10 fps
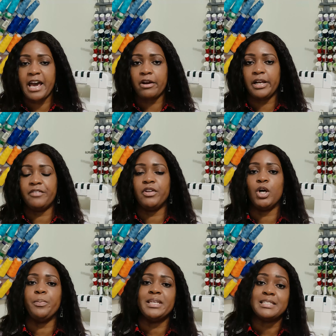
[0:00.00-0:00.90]
pattern
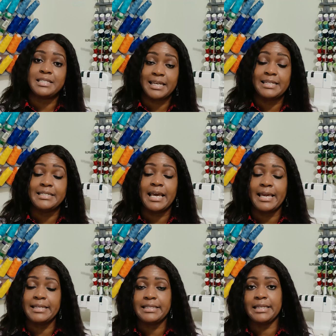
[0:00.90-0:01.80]
envelope is 10
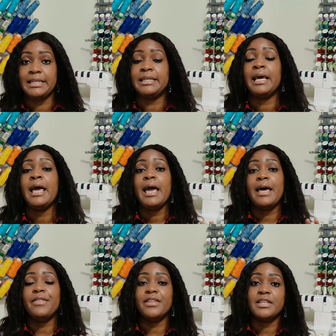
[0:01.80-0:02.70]
to 18,
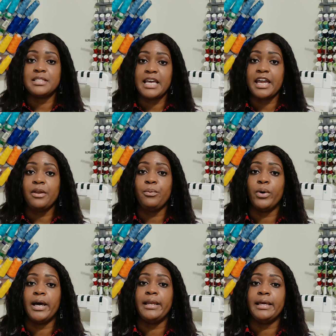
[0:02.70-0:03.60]
and then the second
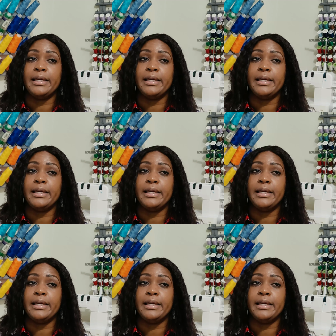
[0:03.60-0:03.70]
one